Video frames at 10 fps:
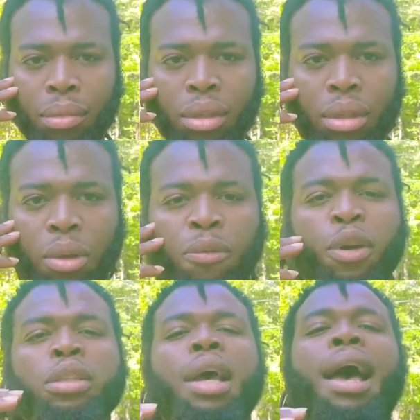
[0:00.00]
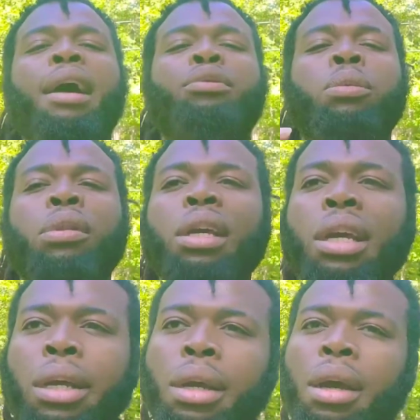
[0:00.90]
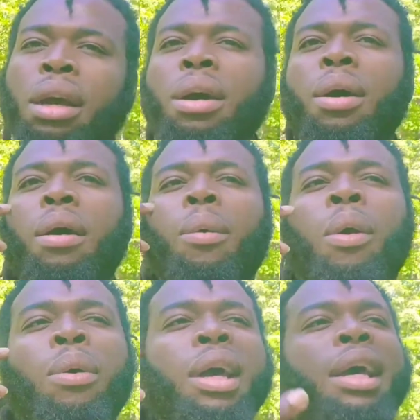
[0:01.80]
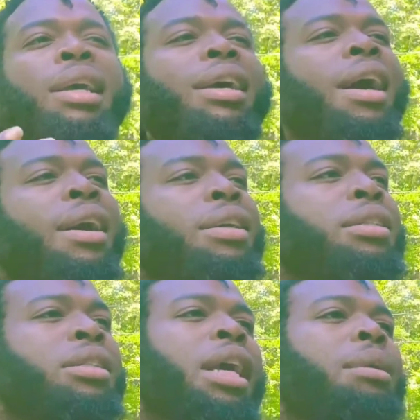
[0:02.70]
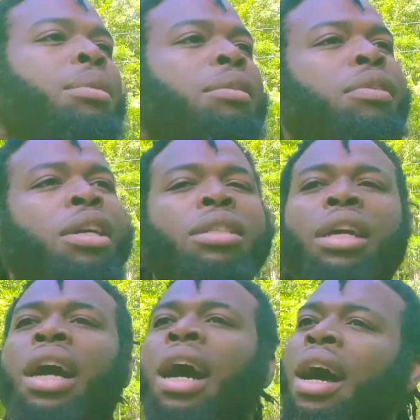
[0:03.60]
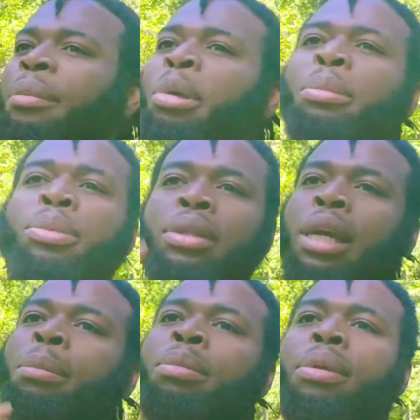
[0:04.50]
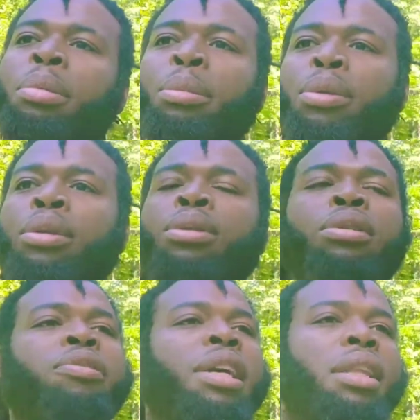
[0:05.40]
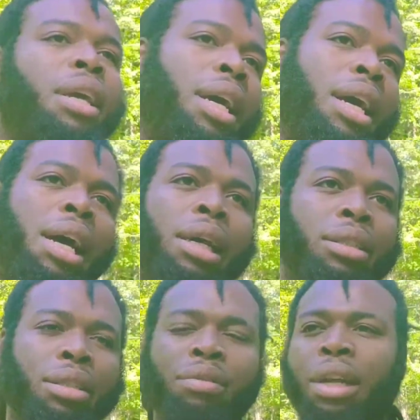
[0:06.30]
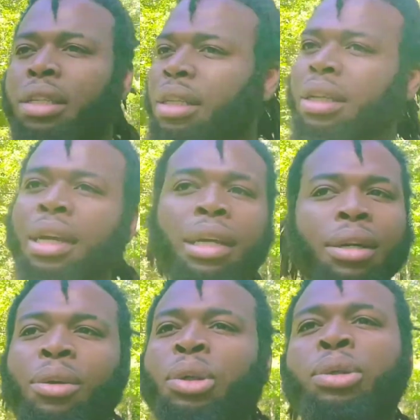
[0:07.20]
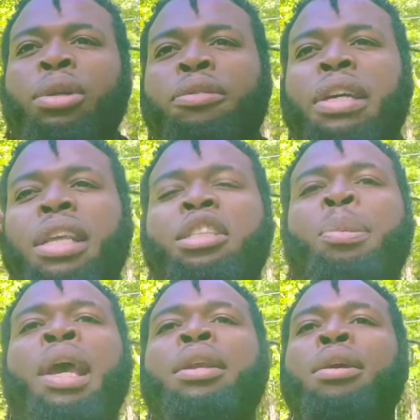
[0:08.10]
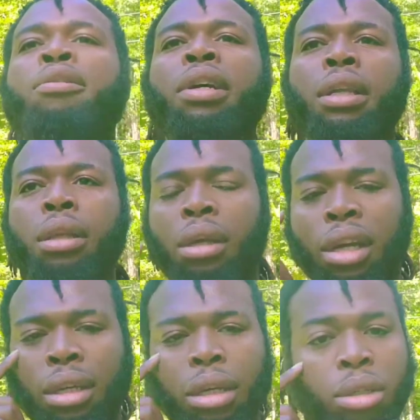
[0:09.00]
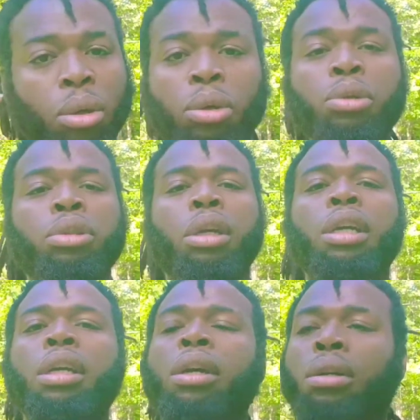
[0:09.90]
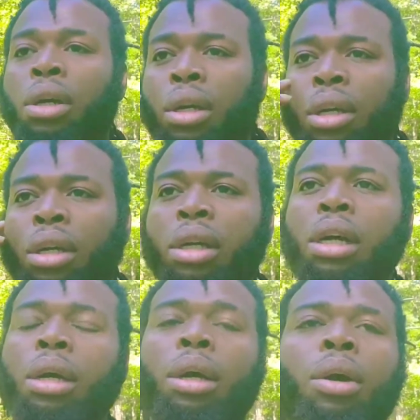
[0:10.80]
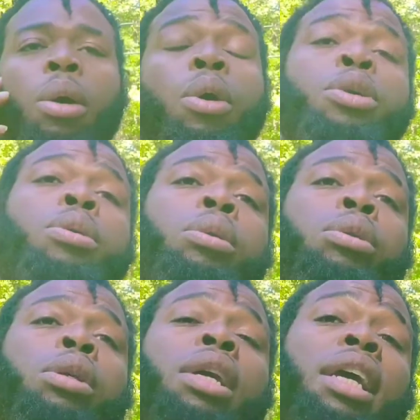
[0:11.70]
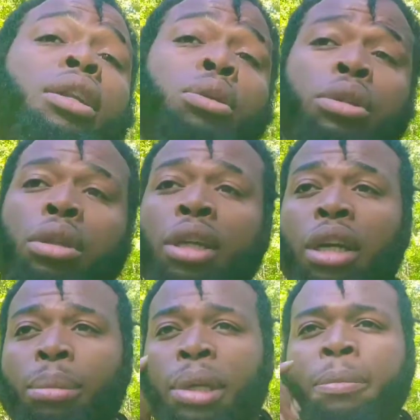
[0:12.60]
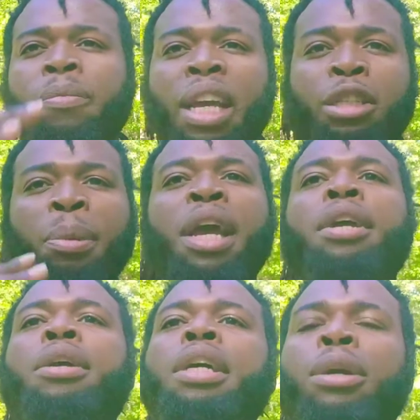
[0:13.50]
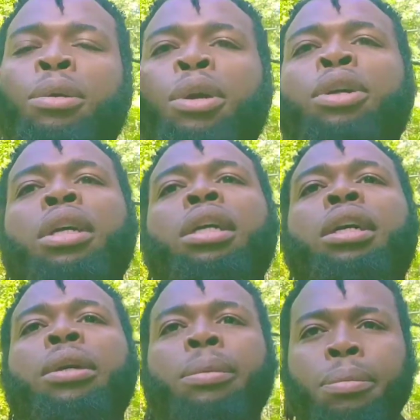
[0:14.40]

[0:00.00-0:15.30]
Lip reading: You first have to think, okay, all of this is happening. If there's a God, people losing faith in God and stuff like that. Don't lose your faith. Expand your faith. Don't lose your ego. Or you can lose your ego, but expand your ego. Grow your ego.